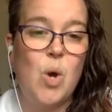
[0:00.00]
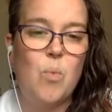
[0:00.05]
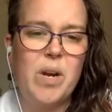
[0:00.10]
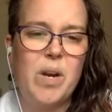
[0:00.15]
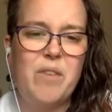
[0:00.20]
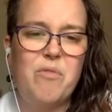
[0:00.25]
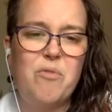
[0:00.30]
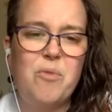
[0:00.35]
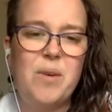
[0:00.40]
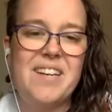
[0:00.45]

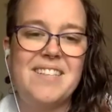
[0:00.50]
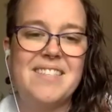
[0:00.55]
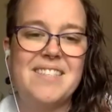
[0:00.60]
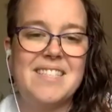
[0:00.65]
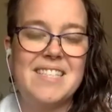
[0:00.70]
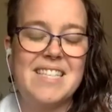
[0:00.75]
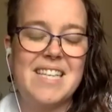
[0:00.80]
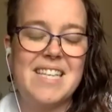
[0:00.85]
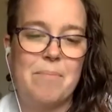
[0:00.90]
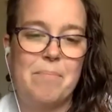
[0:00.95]
What if we could
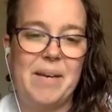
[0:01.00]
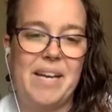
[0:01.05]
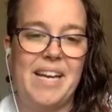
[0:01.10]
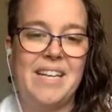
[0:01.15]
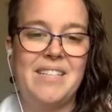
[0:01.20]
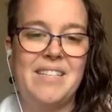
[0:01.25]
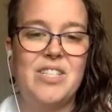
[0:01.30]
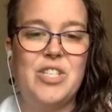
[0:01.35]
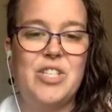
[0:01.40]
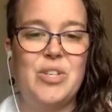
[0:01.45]
slip
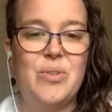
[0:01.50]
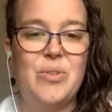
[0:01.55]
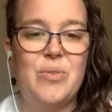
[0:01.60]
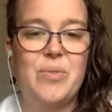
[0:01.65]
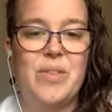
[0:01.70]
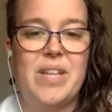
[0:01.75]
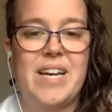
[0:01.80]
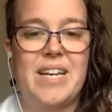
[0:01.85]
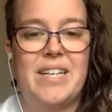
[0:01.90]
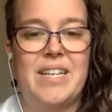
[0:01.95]

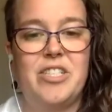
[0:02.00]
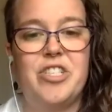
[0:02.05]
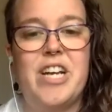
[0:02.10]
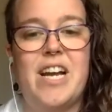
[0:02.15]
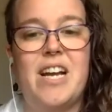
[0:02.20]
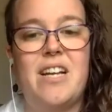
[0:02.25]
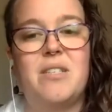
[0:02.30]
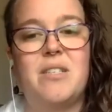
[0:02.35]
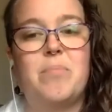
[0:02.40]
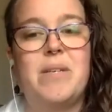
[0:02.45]
into that
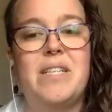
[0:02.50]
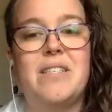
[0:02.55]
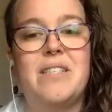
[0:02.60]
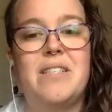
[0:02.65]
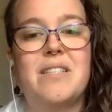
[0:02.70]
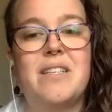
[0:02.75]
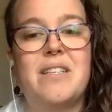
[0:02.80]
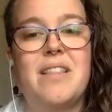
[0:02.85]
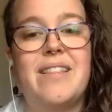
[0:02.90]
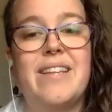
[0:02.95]

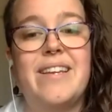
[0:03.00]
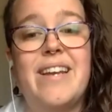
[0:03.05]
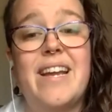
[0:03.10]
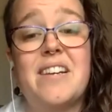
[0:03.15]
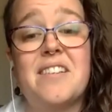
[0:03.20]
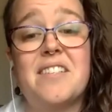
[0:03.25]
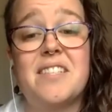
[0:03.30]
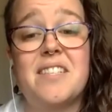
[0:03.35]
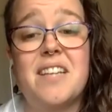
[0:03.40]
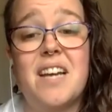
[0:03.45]
enchantment the
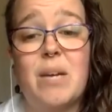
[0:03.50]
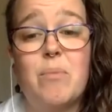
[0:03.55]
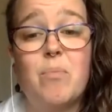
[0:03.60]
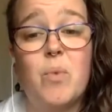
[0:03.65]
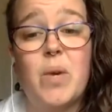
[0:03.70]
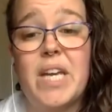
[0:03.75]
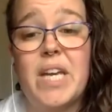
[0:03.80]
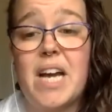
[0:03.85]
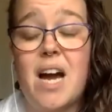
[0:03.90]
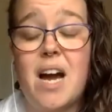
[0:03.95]
next time
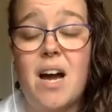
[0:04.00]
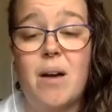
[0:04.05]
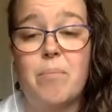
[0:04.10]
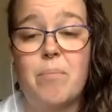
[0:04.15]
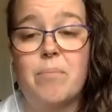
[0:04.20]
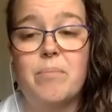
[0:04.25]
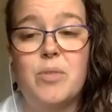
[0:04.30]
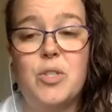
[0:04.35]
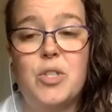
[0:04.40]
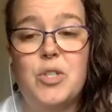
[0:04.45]
we
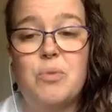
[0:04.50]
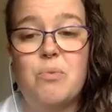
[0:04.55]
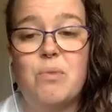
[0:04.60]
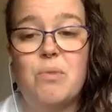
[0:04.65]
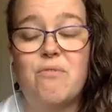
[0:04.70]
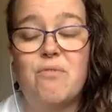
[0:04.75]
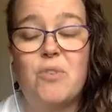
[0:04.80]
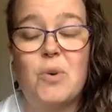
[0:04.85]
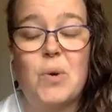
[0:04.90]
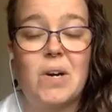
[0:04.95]
come to
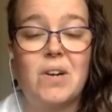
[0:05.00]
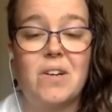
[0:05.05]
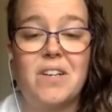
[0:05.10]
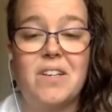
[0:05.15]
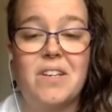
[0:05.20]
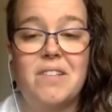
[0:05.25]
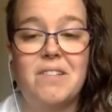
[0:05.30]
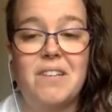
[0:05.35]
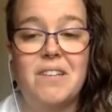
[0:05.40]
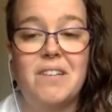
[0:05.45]
a fork
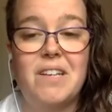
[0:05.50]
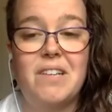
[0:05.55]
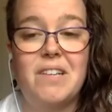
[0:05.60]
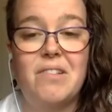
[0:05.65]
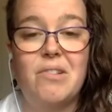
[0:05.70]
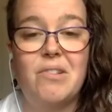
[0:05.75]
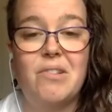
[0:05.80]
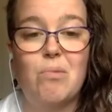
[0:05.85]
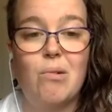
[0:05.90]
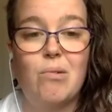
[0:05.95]
in the
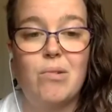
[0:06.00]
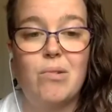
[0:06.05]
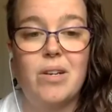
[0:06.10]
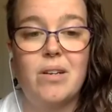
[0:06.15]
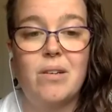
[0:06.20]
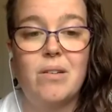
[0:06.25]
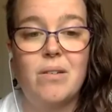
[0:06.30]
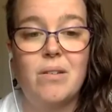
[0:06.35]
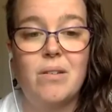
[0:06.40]
road?